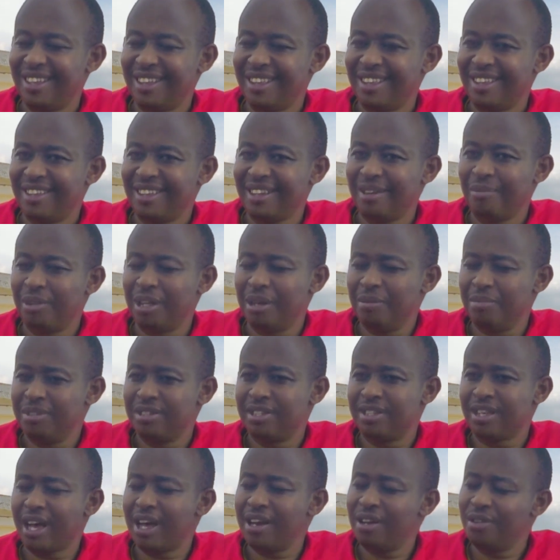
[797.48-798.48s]
Sometimes
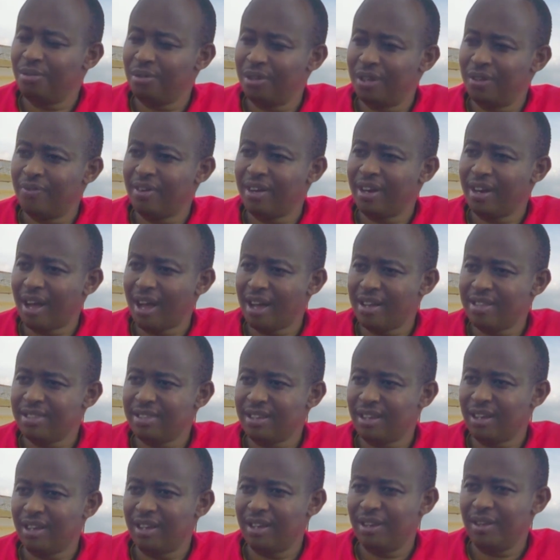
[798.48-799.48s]
it's hard to give an
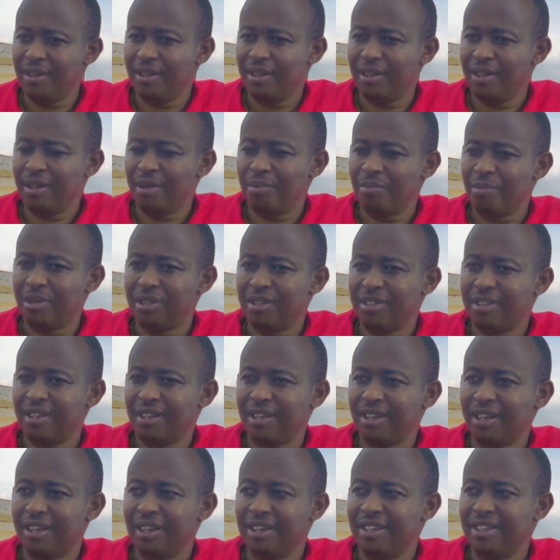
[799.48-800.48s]
answer, but
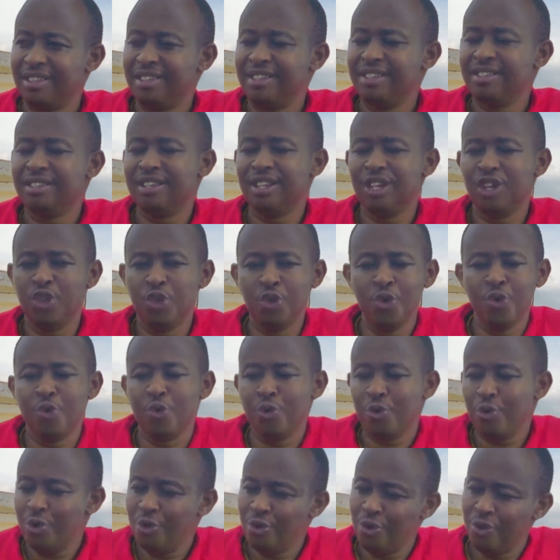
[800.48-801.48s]
it is in you.
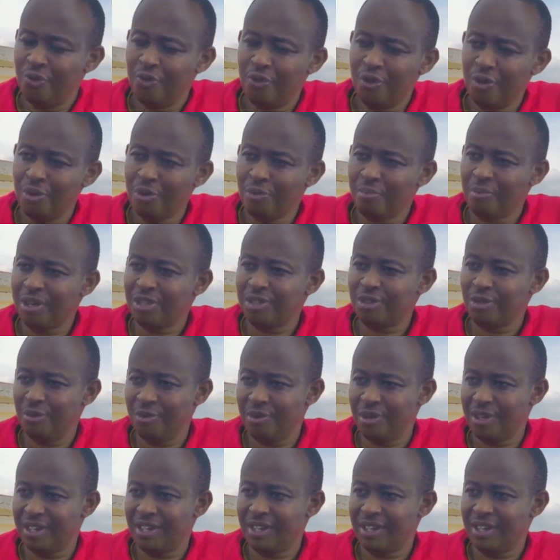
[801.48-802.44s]
You feel you must do it.